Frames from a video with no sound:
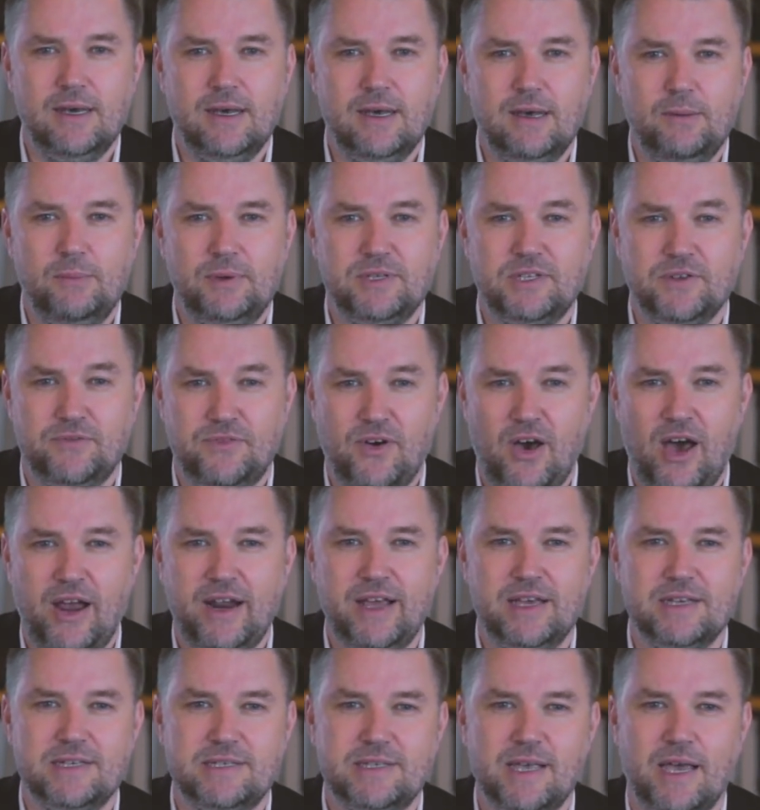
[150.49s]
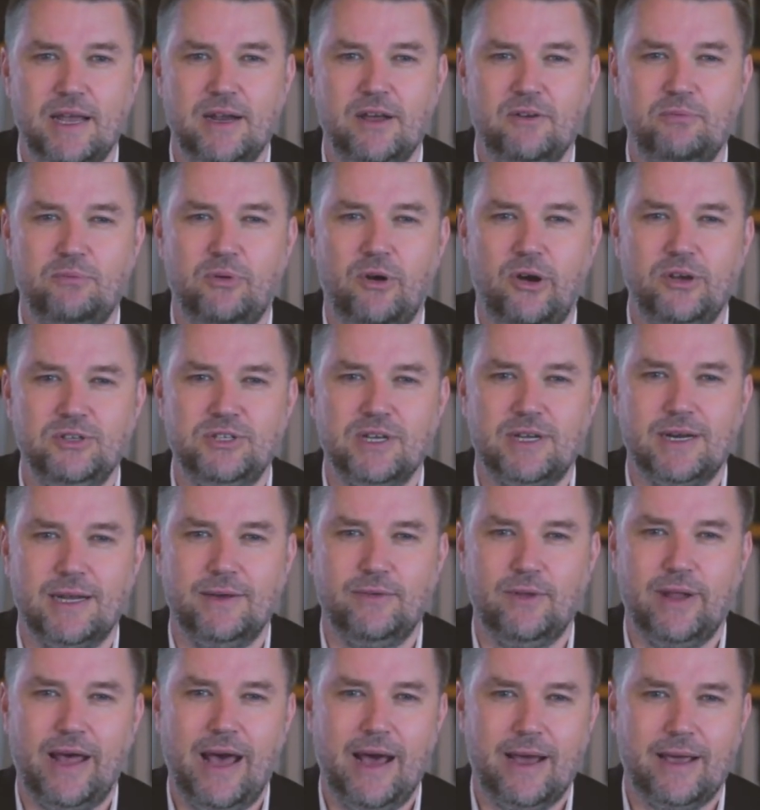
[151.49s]
But defining a set of project
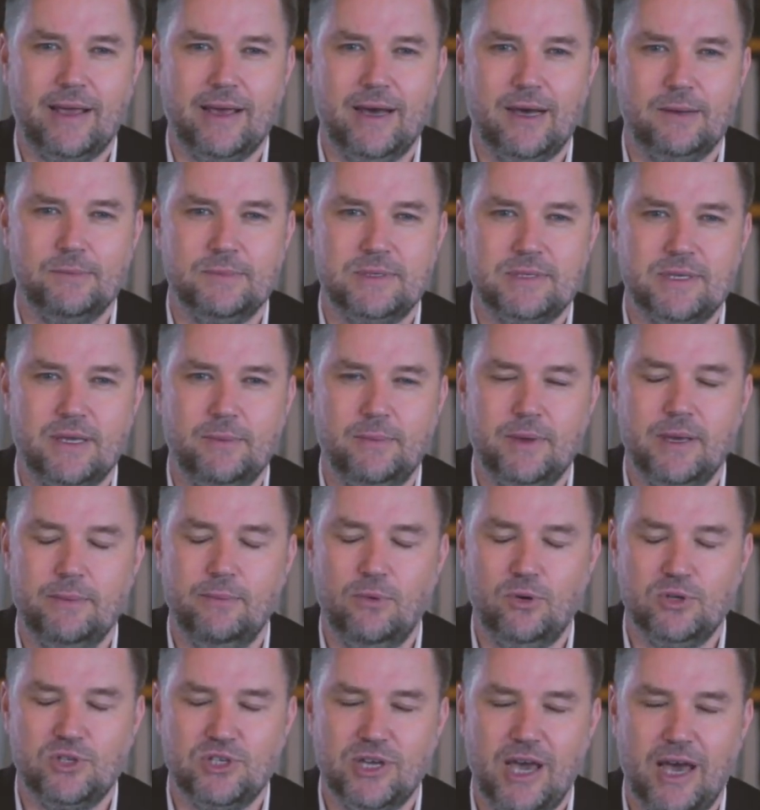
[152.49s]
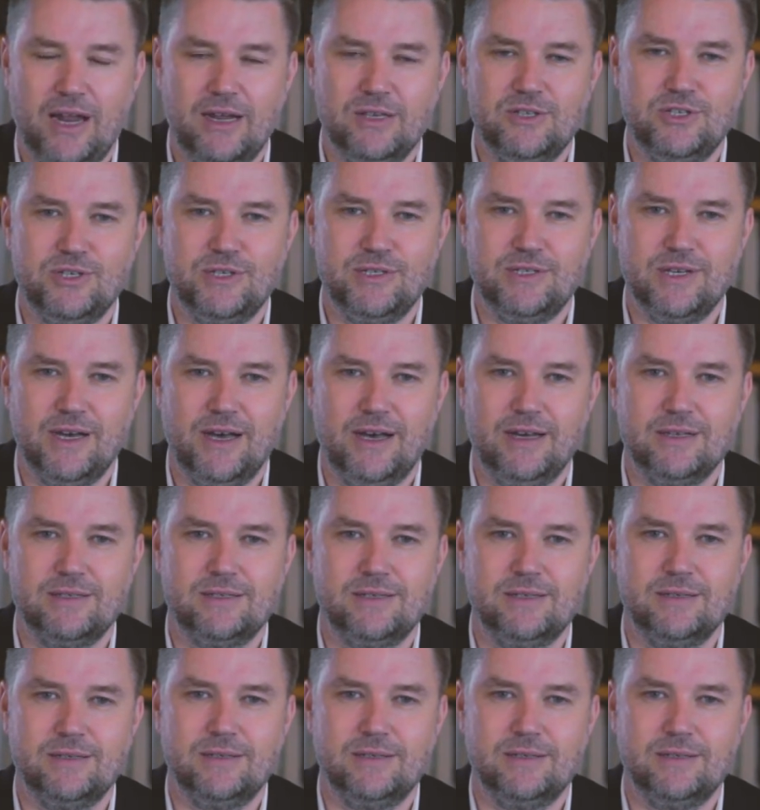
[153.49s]
level outcomes can be a more challenging task.